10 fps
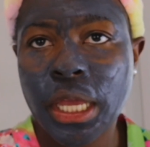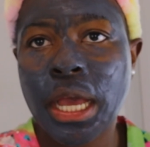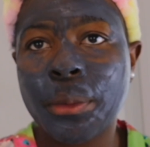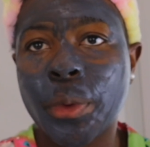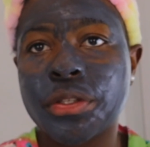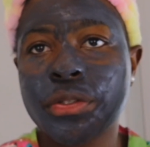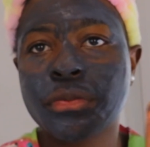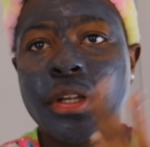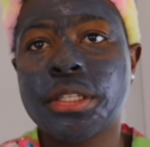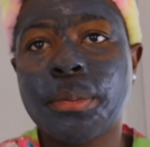I'm going to
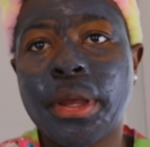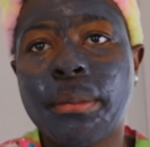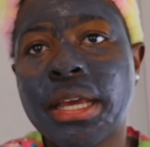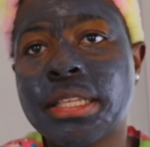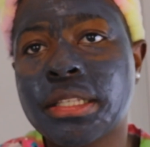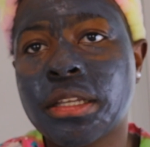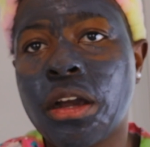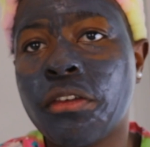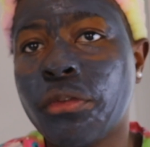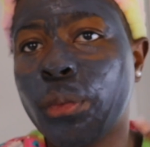rinse my mask
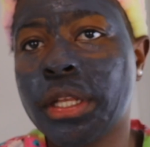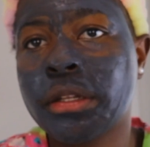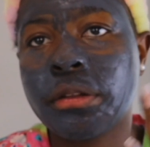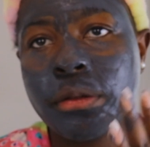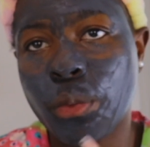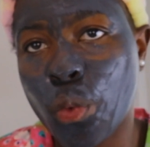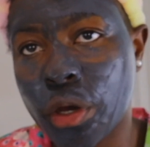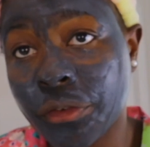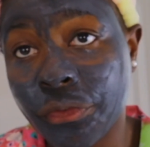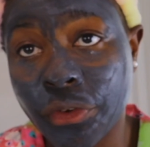off with
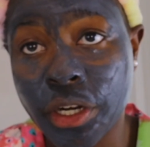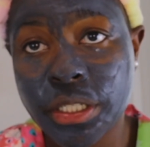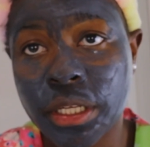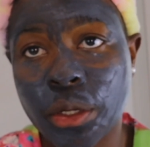water first,